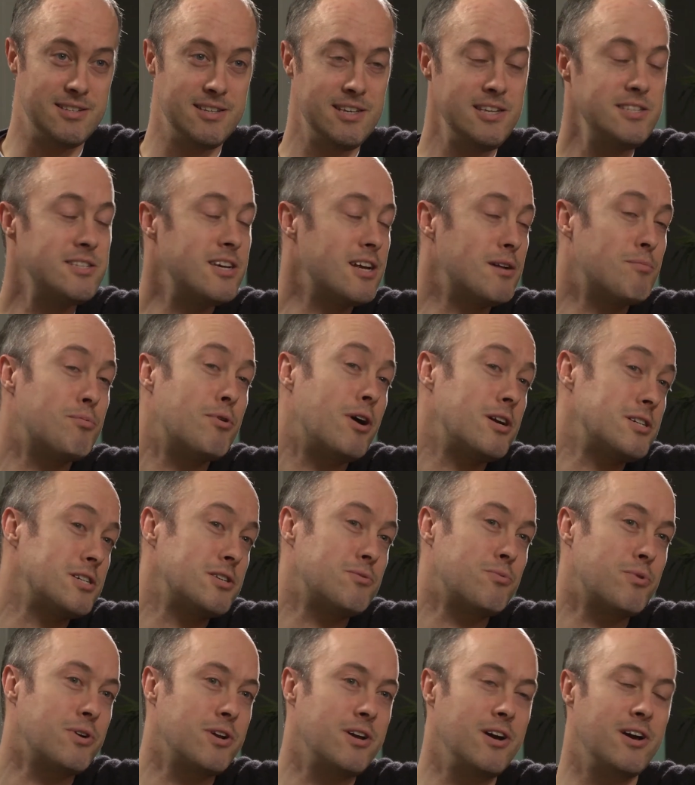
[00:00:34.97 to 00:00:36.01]
He's got a
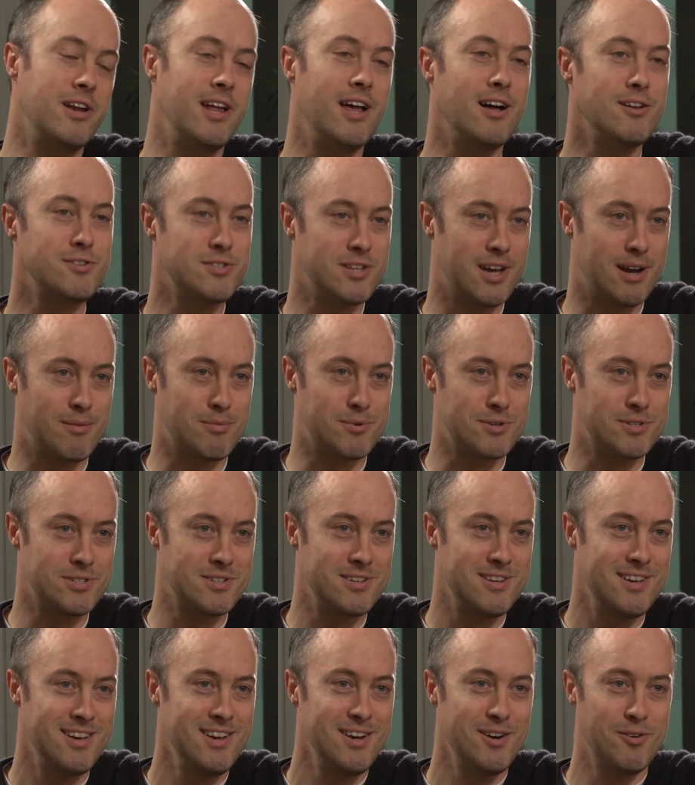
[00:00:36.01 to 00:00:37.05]
project working on Alzheimer's
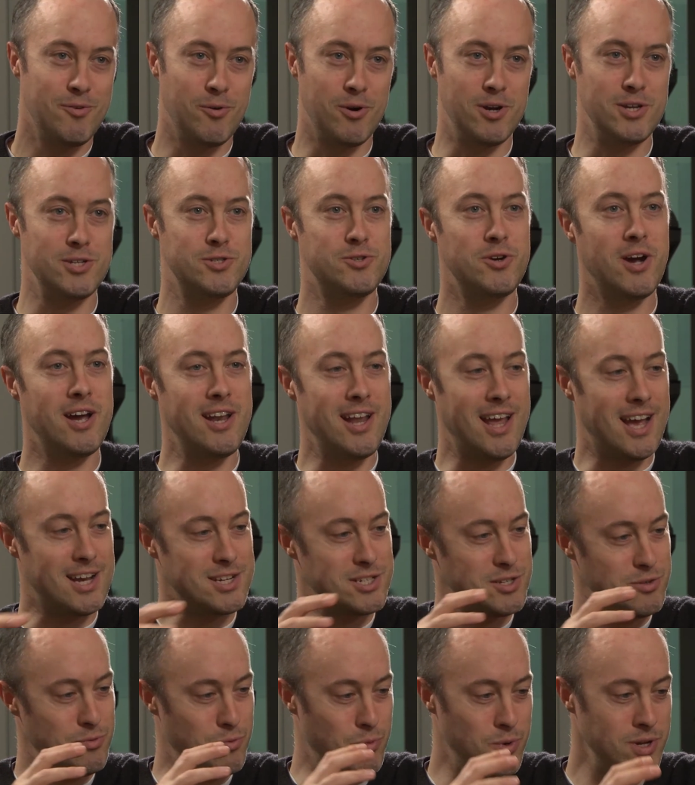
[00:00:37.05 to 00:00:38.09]
where he's trying to
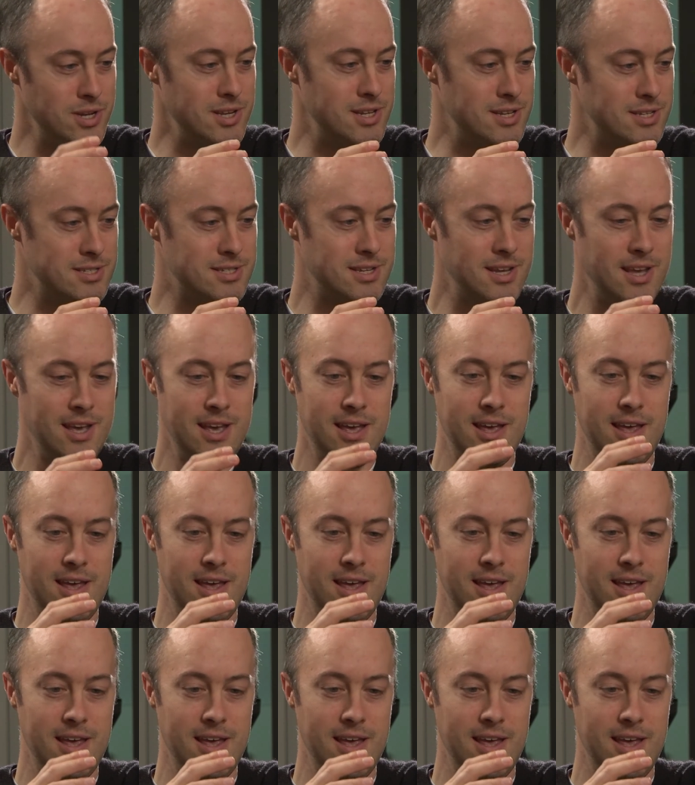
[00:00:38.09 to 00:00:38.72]
actually witness